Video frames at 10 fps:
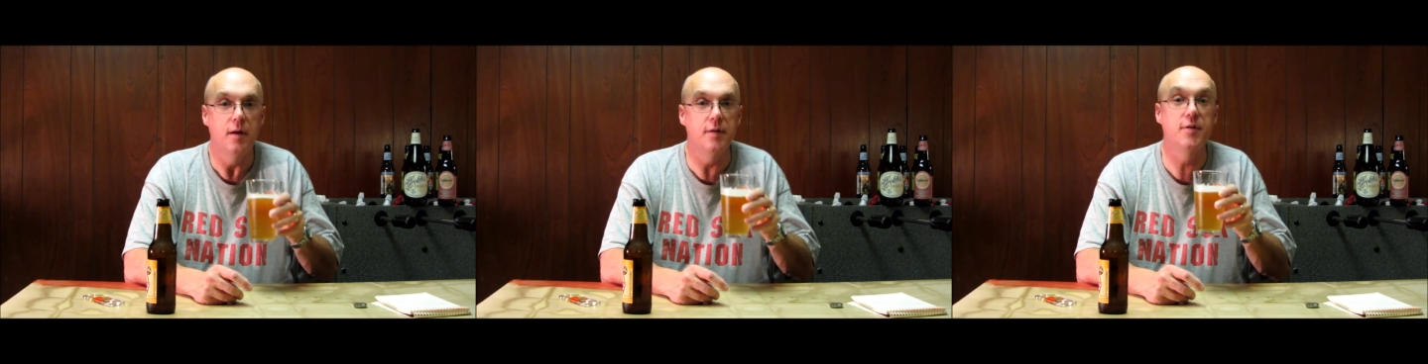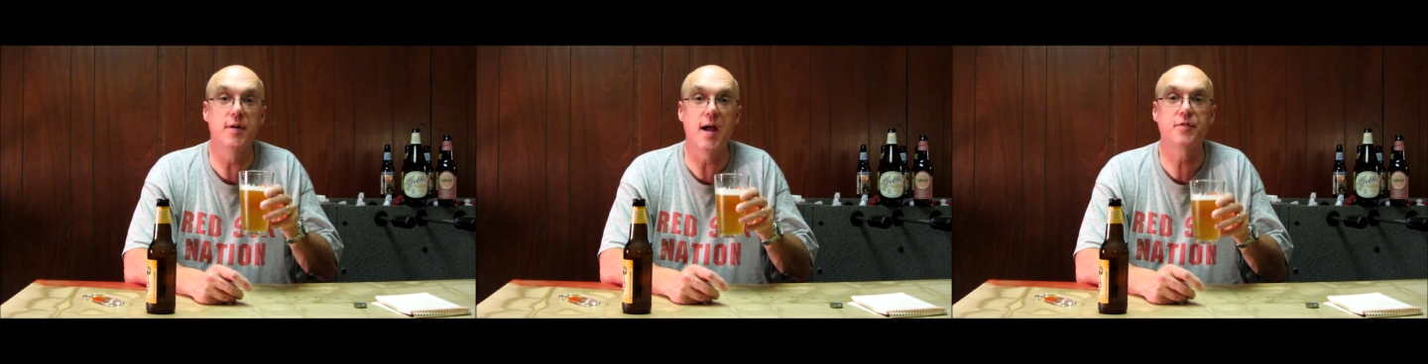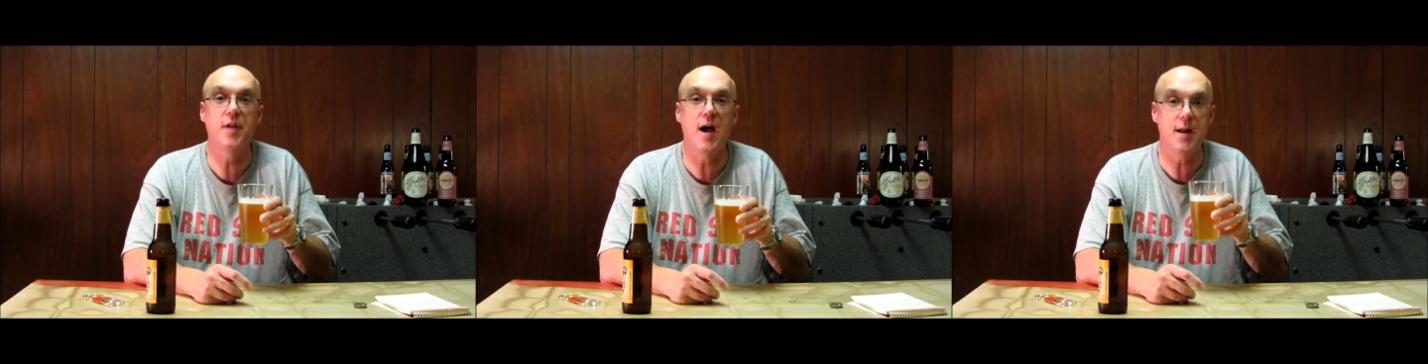Until
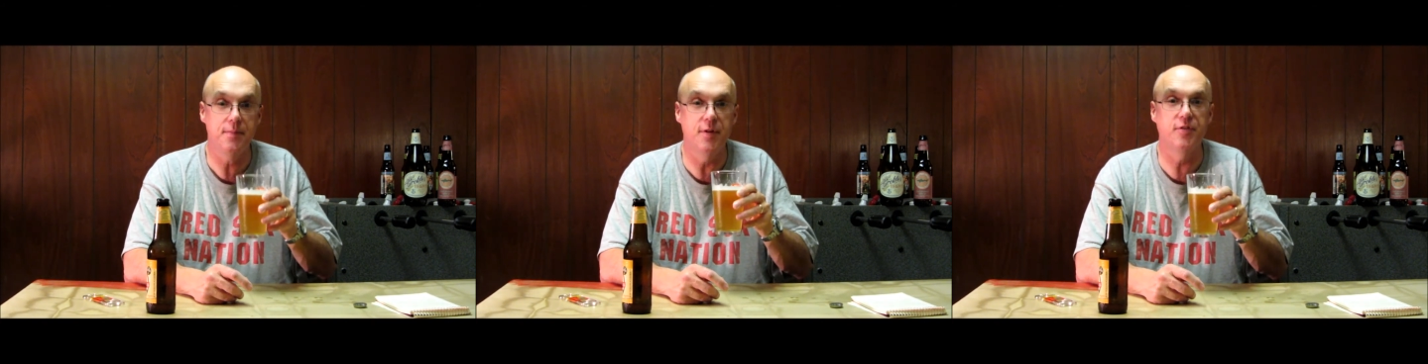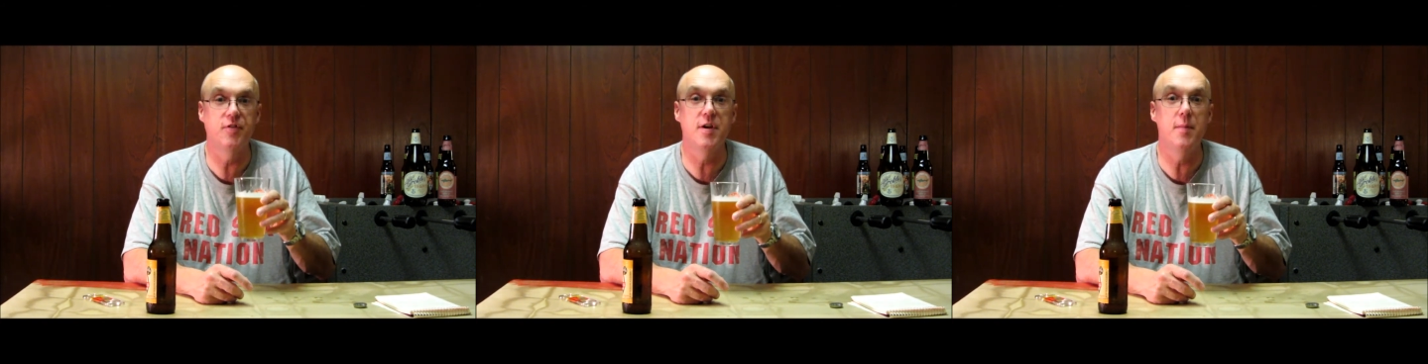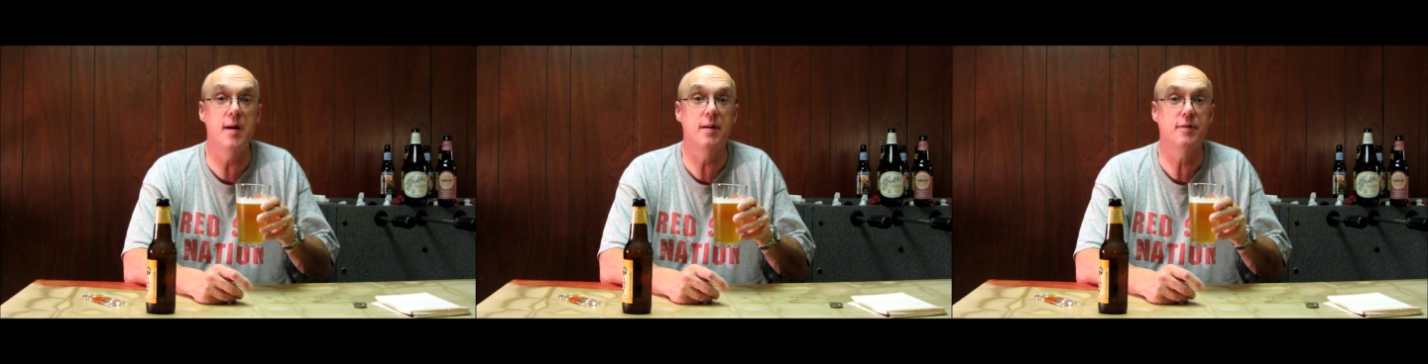next time, this is the
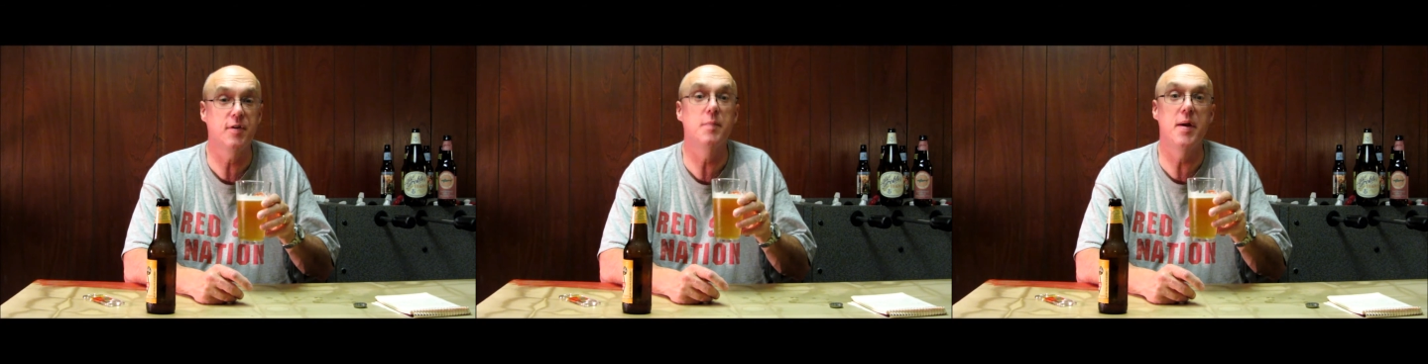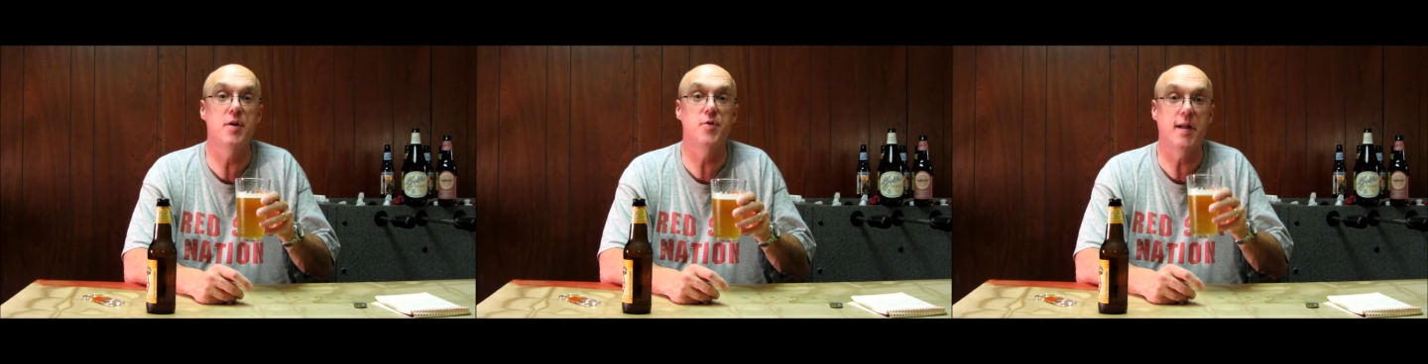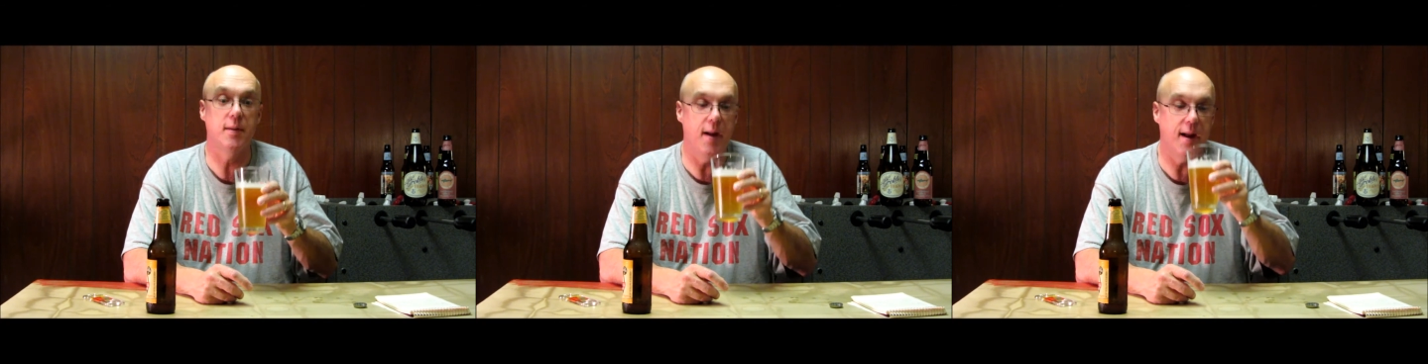Amazing Beer
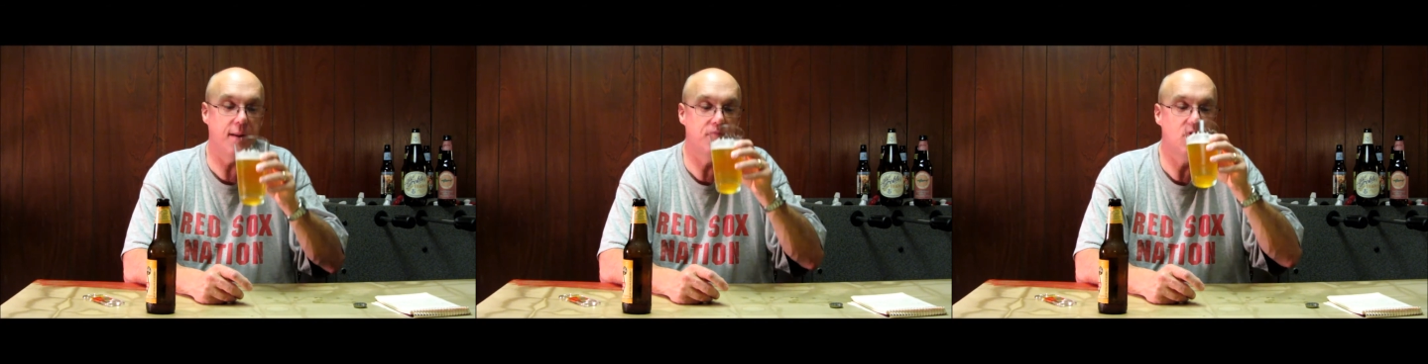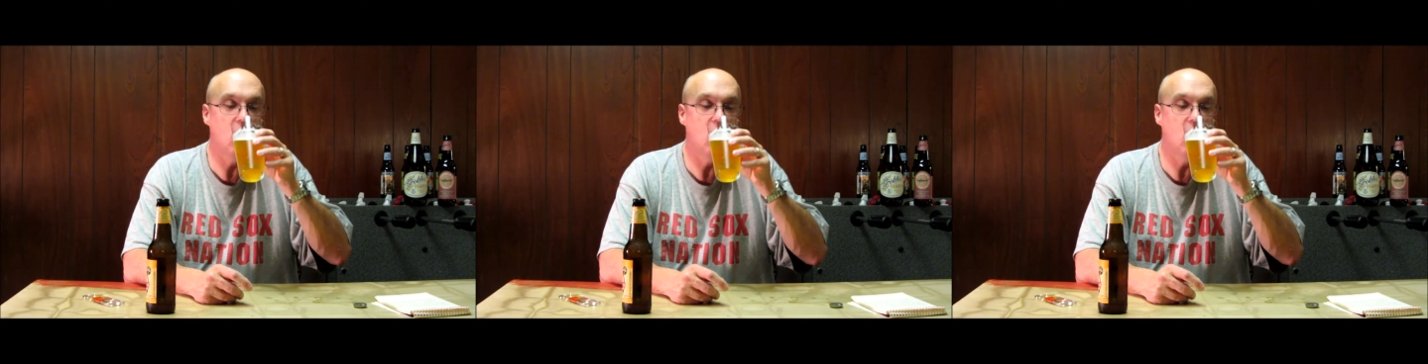Drinking Man.